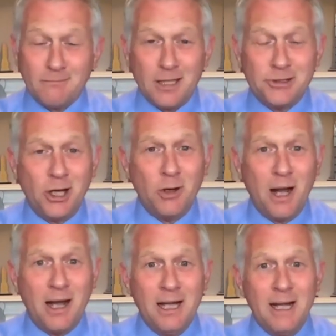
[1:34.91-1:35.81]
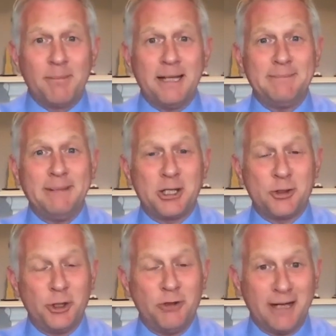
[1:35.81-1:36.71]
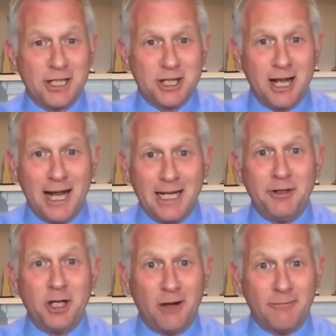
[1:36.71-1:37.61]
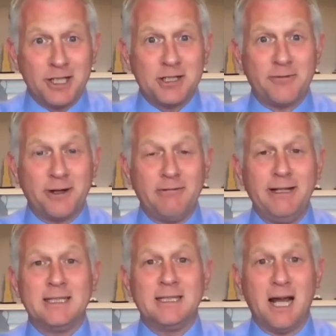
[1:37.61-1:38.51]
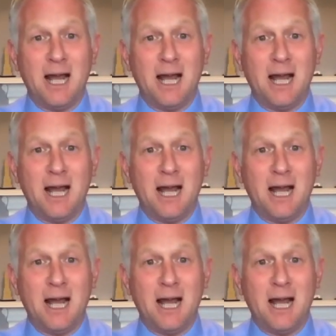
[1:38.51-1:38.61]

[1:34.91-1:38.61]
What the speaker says: So please make sure you register, and if you can't register for any reason,